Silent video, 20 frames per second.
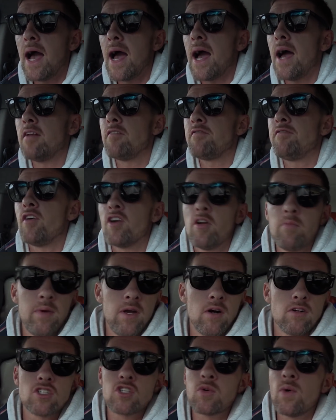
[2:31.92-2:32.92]
and followed
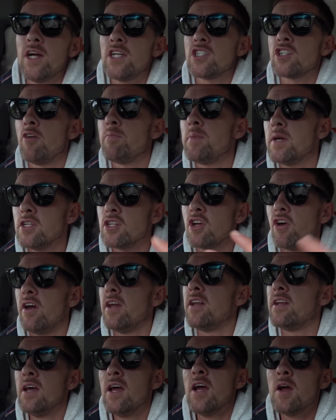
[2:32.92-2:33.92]
me on Twitch. I've been
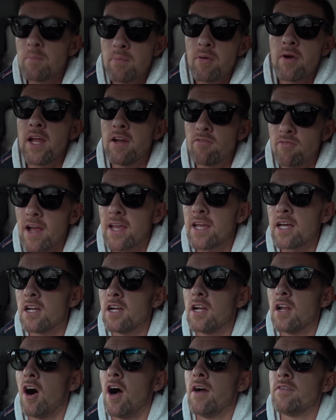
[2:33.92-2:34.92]
doing pretty
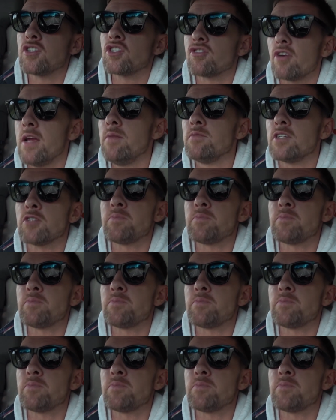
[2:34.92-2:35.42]
regular live streams.